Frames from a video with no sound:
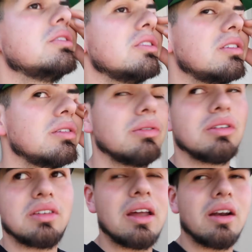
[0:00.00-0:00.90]
which is,
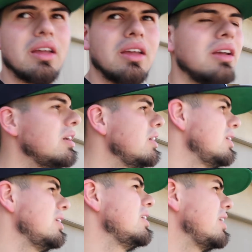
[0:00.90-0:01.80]
was Saturday,
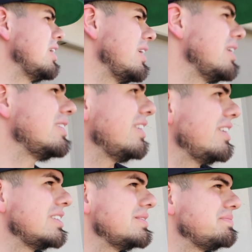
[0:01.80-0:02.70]
and I
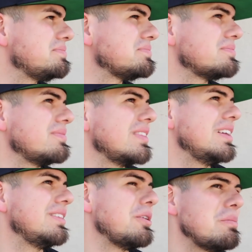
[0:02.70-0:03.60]
didn't.
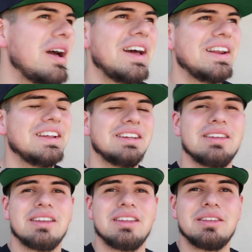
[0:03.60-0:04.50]
I feel bad.
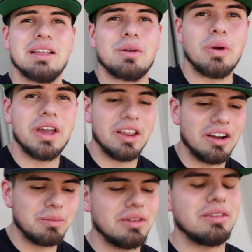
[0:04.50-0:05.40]
He's like waiting
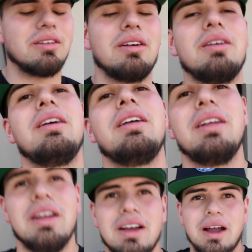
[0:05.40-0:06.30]
on me, so
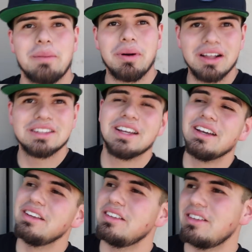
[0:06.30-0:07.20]
I
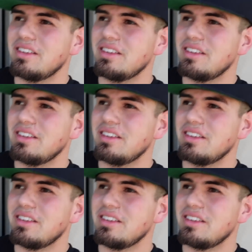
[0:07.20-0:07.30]
apologize.